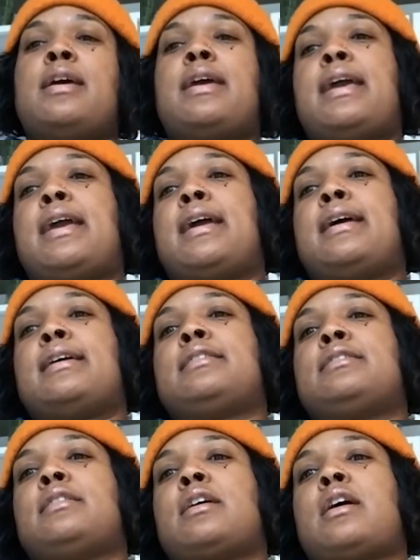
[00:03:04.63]

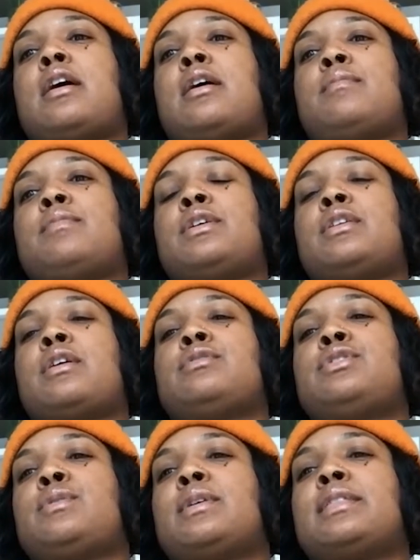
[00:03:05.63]
And,
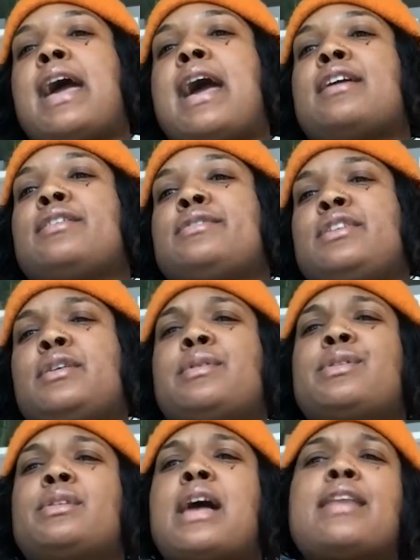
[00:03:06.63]
doing that, you deal with
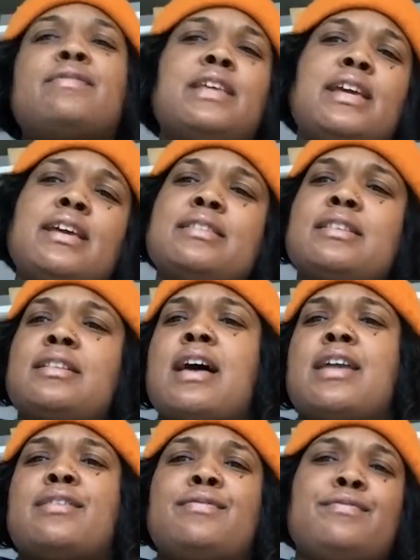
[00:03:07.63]
a lot of things, a lot
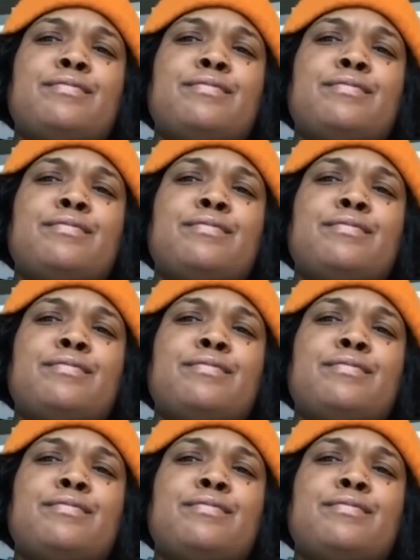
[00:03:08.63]
of